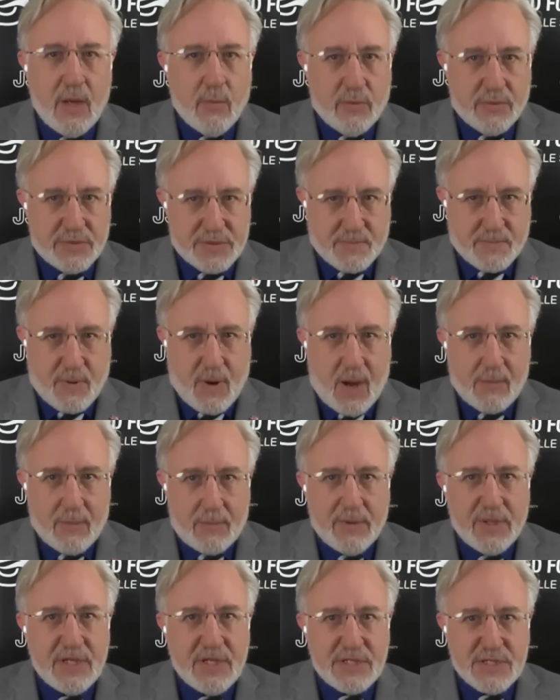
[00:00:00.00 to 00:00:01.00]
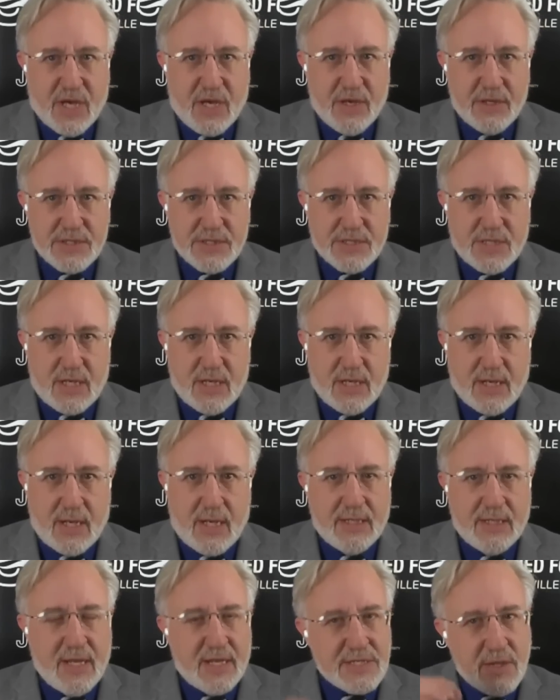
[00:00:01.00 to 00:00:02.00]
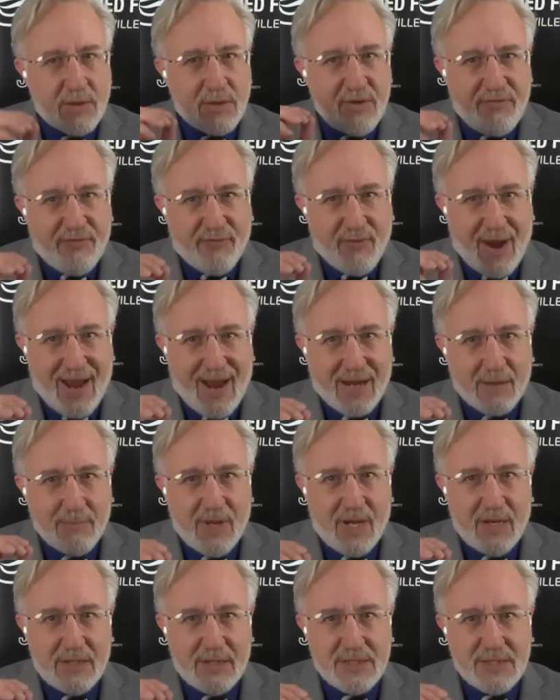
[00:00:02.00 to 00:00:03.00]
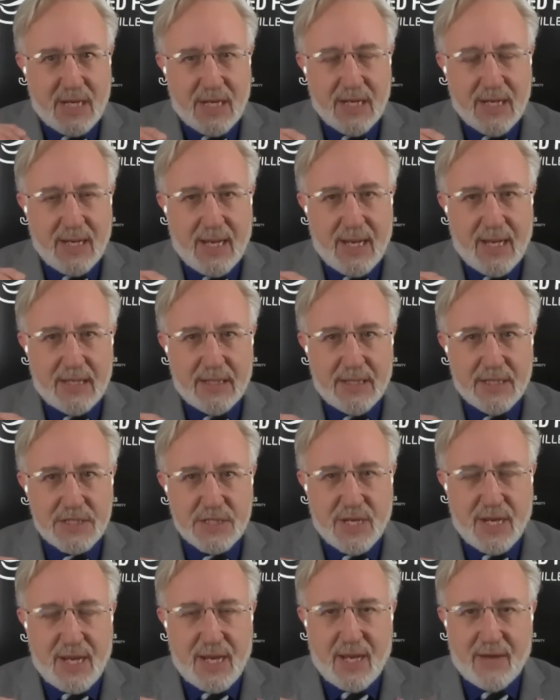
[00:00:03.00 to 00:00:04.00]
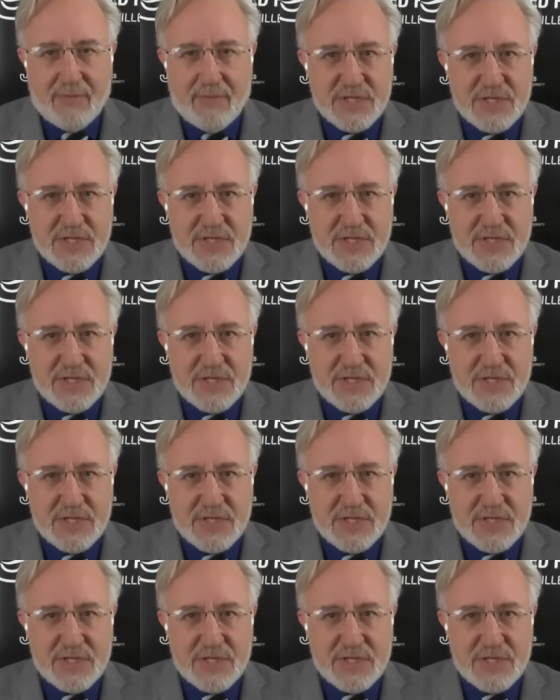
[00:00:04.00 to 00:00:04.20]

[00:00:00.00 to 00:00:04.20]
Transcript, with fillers: was probably touch DNA, and that's only fragmented DNA that you have.